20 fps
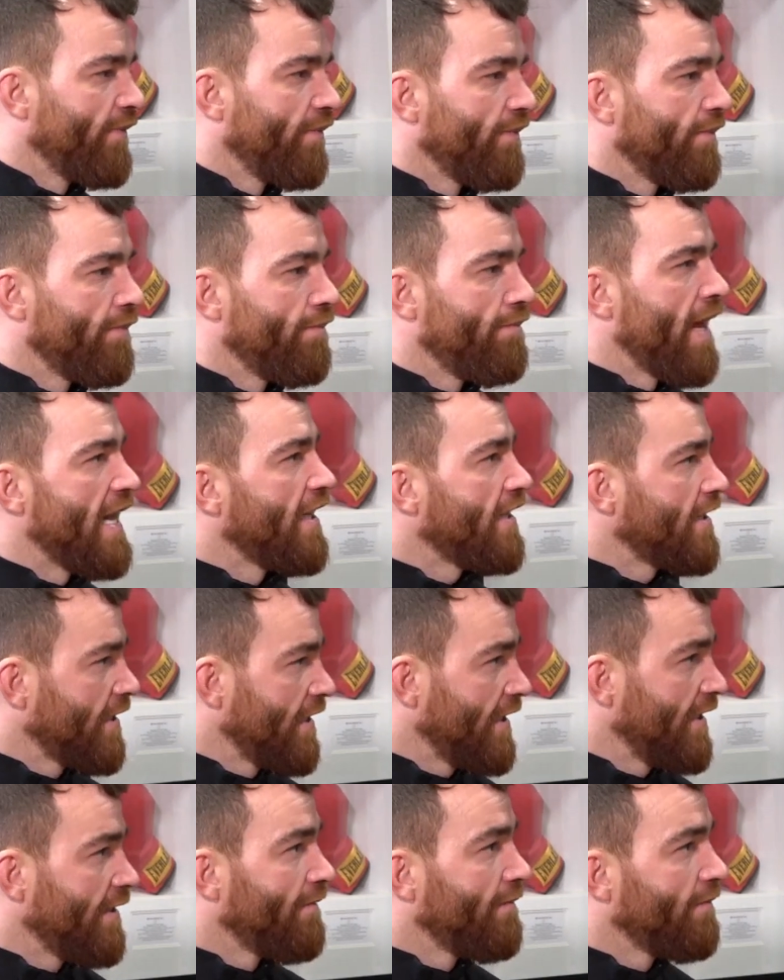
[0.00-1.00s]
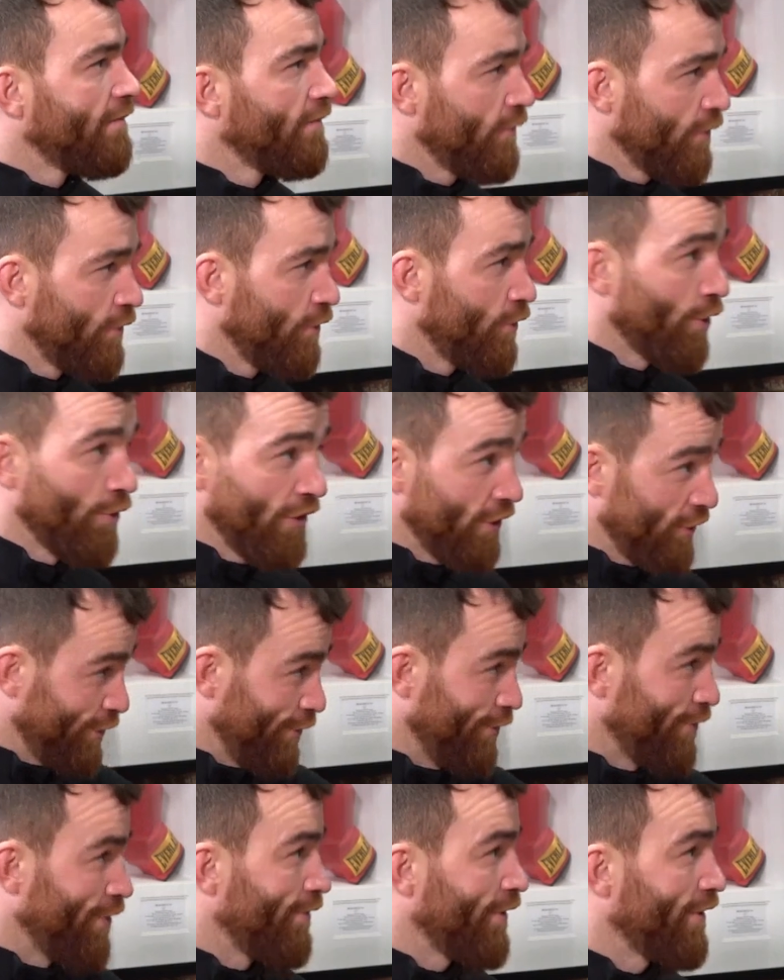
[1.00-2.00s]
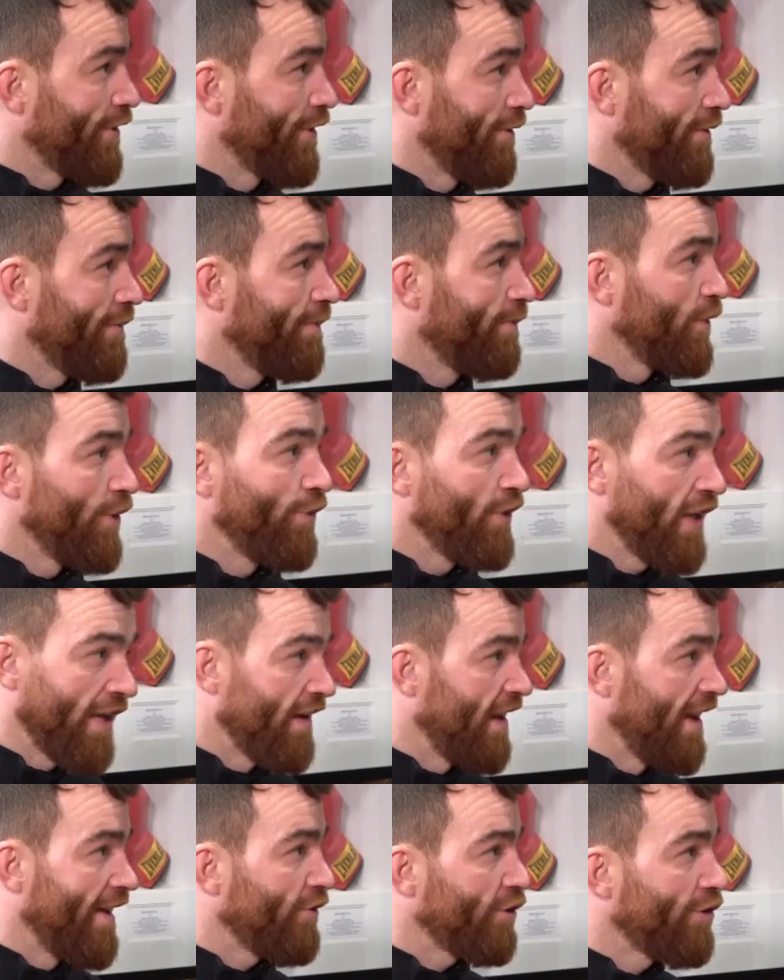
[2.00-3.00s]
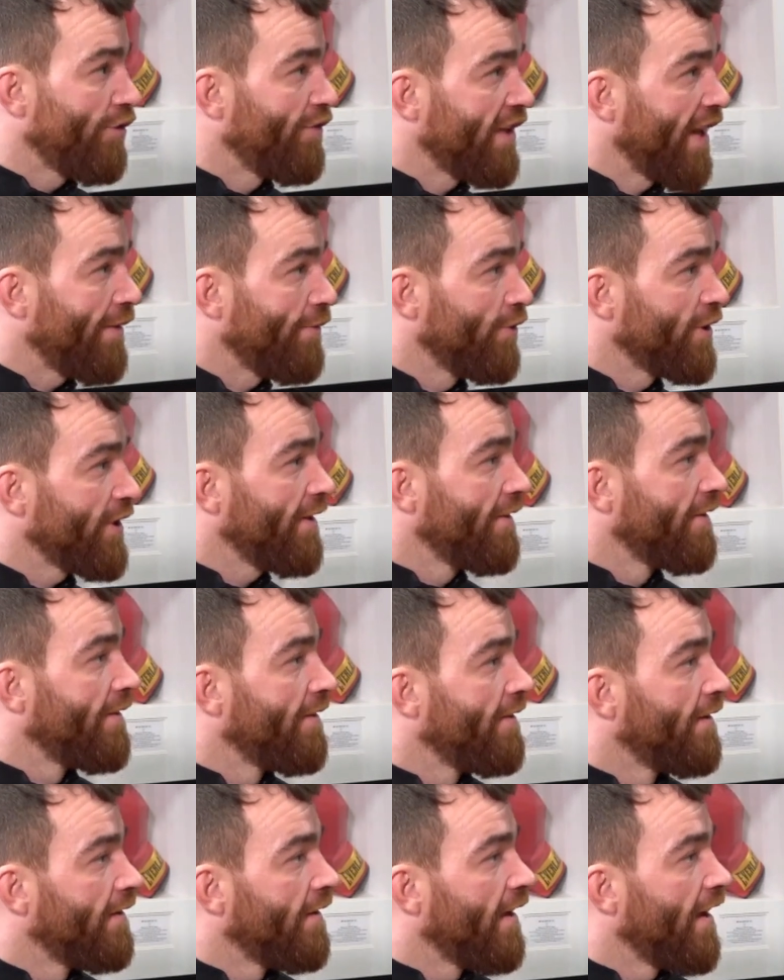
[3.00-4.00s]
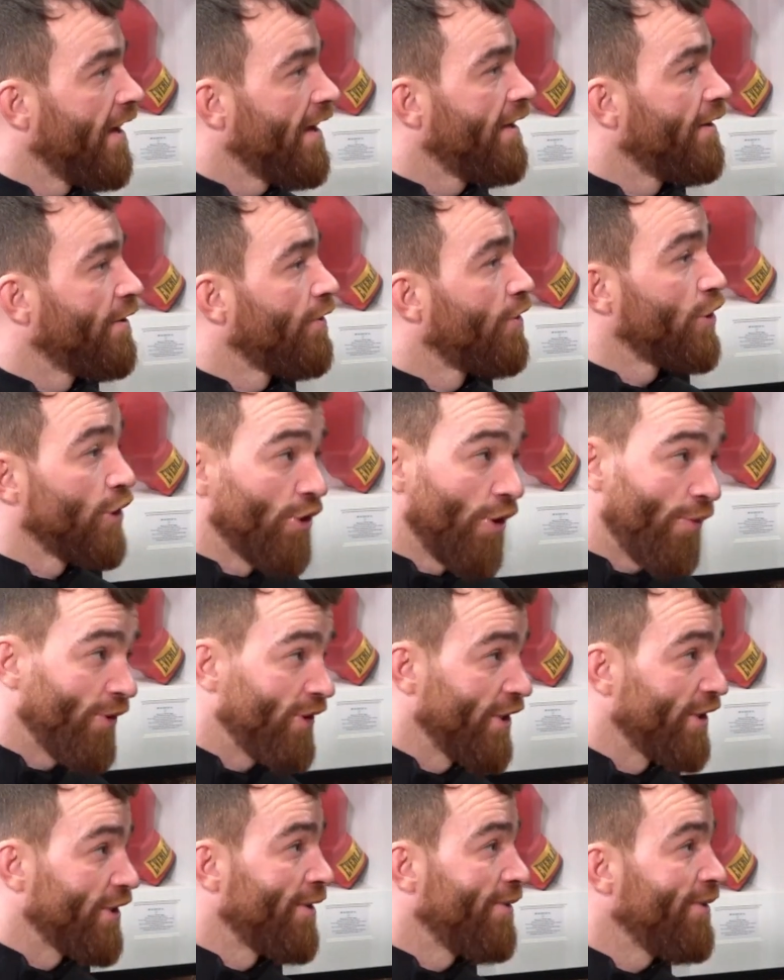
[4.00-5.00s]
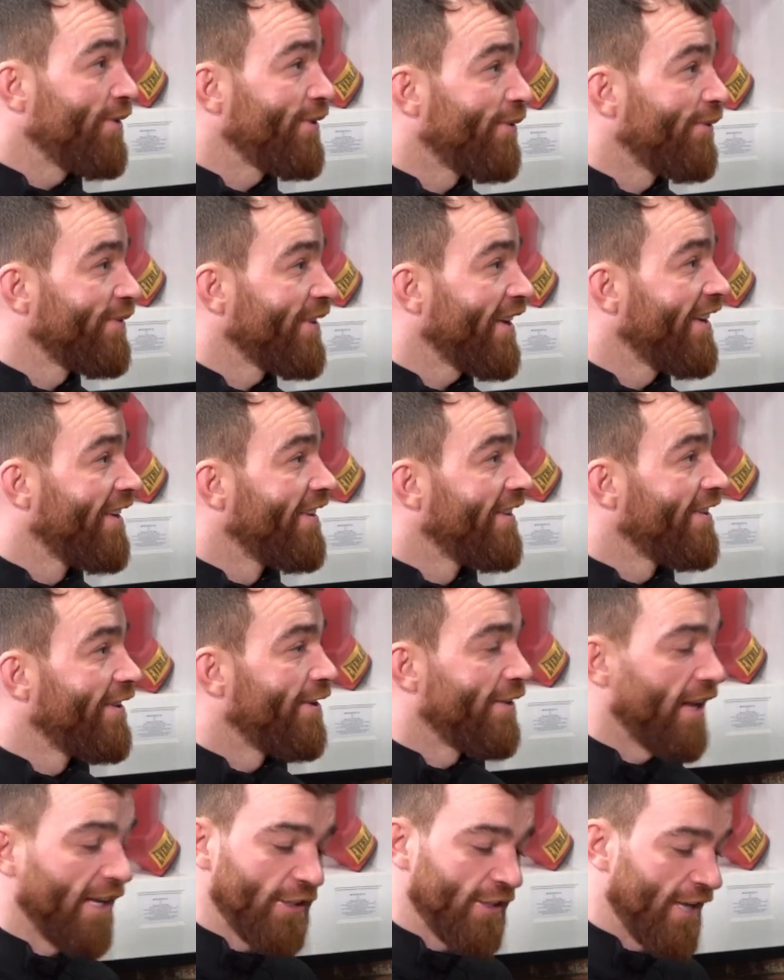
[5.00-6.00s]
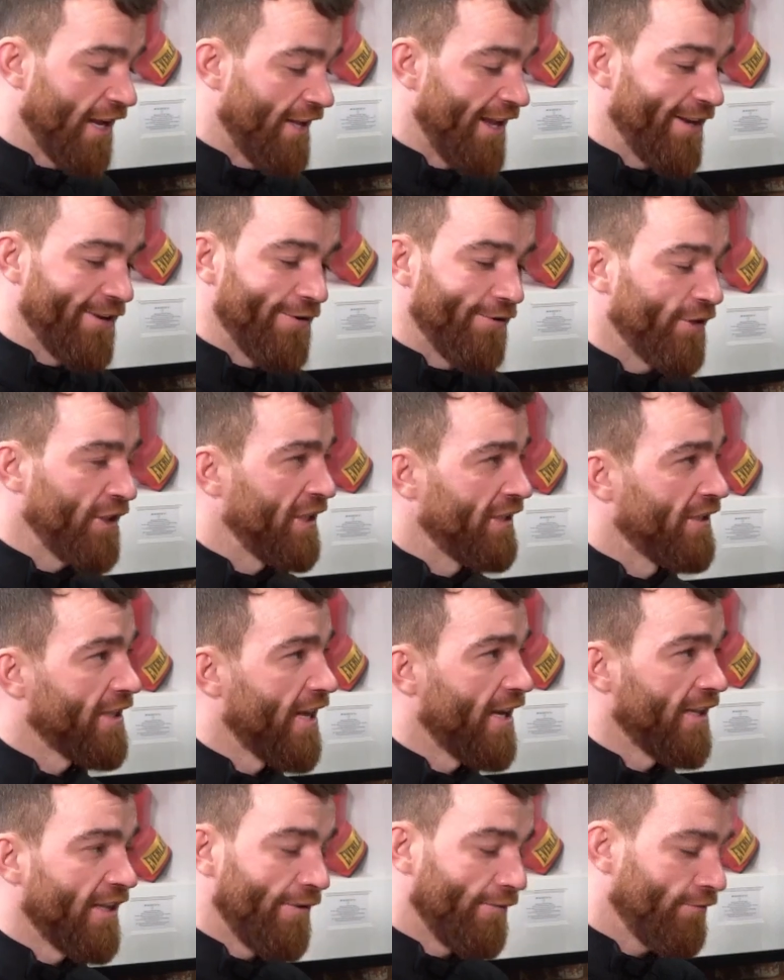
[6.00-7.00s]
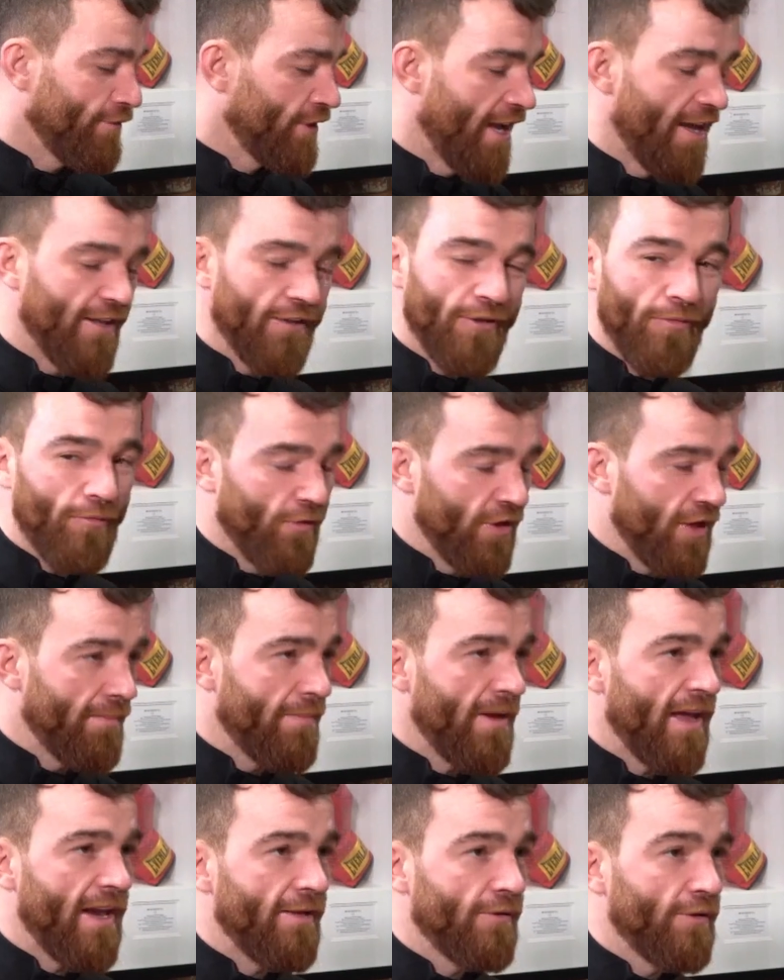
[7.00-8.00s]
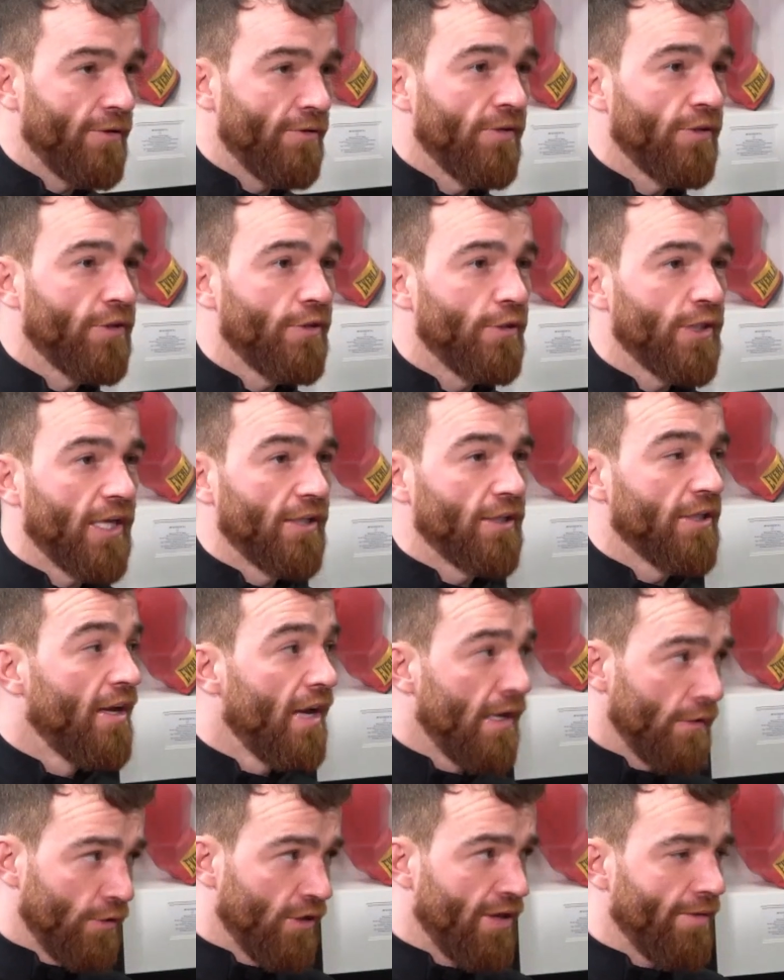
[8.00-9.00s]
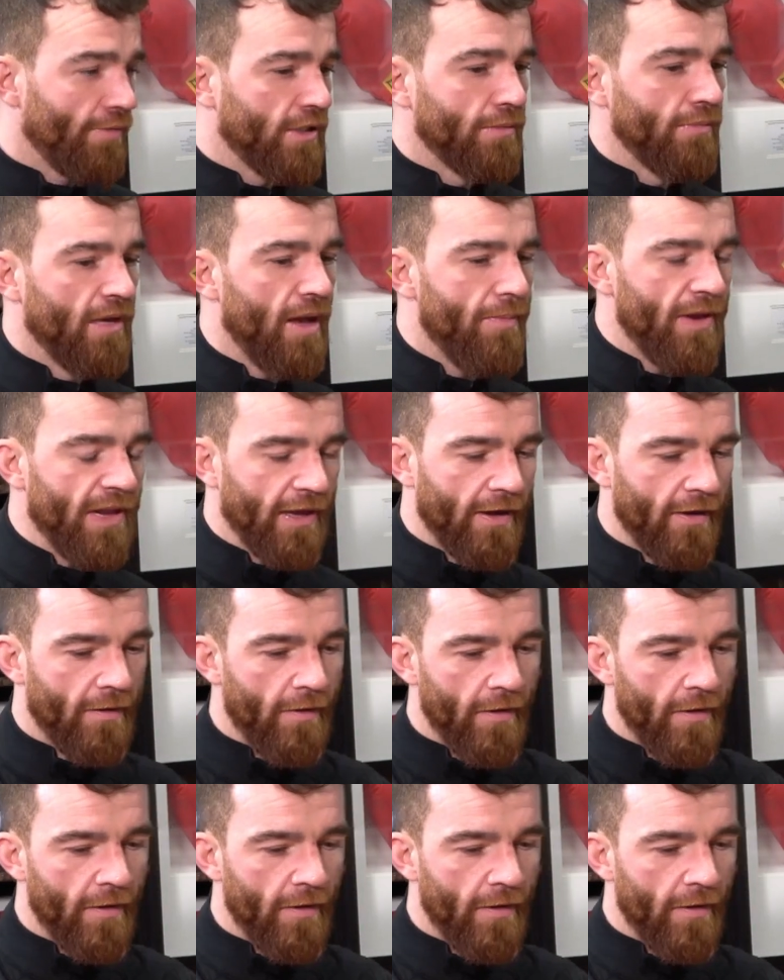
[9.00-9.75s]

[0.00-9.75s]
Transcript: military, something like, you know what you're doing, you wouldn't get nervous over that, would you? Hey, because you know what you're doing, don't you? You're like, sound like, no, this inside out, sound, don't worry about it, I'll do it in 2 seconds. You give it to me, I'll be like,